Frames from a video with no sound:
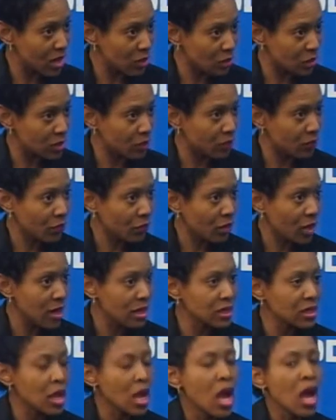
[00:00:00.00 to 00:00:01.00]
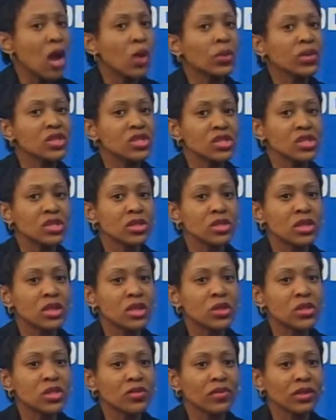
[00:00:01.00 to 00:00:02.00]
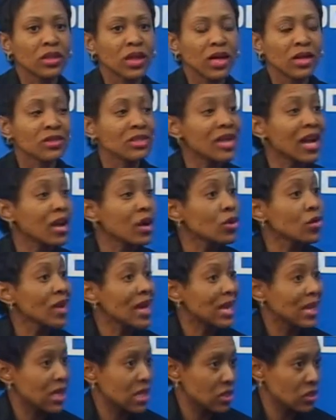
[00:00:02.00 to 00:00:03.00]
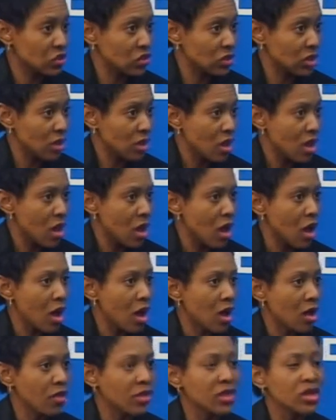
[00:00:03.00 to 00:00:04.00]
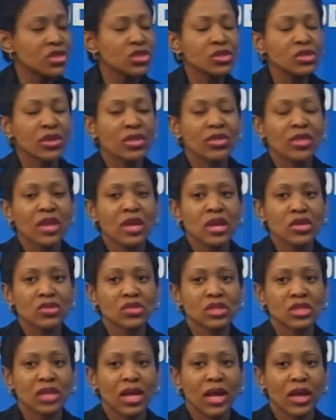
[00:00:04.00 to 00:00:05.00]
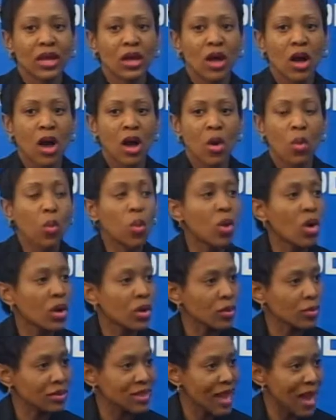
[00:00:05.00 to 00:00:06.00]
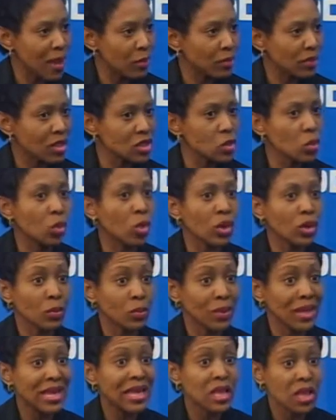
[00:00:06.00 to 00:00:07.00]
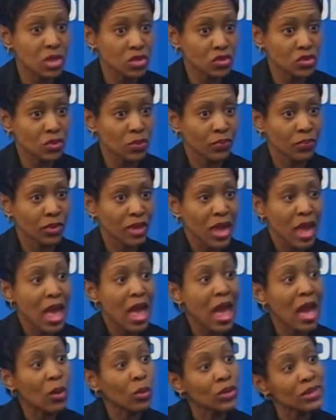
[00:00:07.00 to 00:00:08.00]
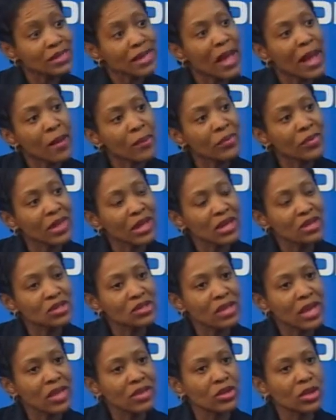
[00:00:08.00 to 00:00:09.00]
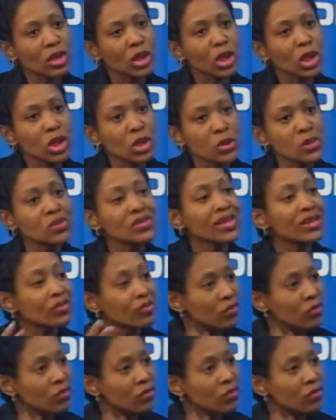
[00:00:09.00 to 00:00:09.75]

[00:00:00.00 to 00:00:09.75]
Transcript: out, right? We see the use of a lot of diuretics. These are things like water tablets, water pills. And what's happening is that they're losing